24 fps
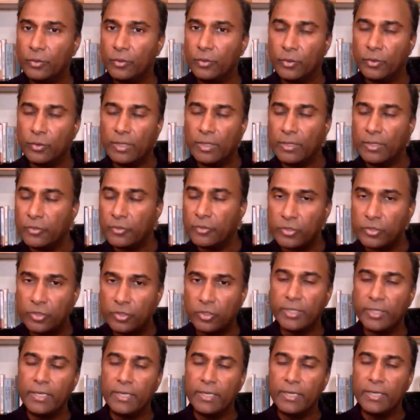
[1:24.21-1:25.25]
You're under
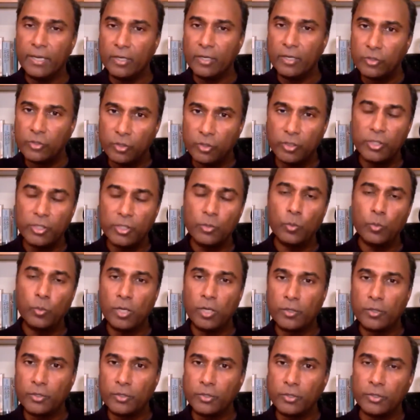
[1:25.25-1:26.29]
dirty air, dirty
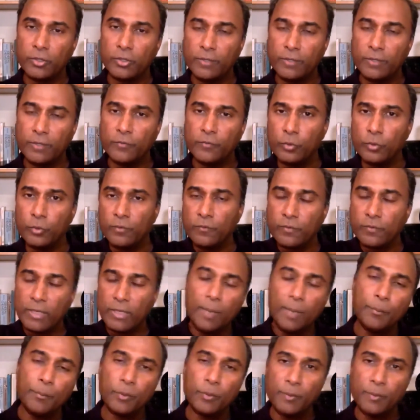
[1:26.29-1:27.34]
water, dirty food. You've
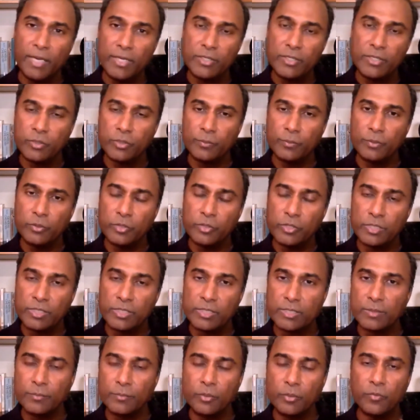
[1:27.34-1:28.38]
compromised your immune
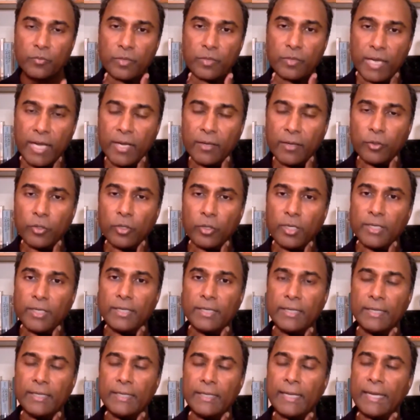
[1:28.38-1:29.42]
system, your
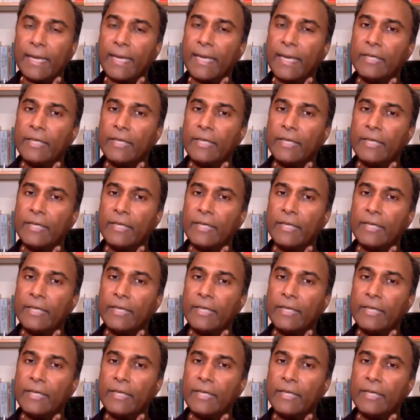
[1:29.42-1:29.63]
thyroid,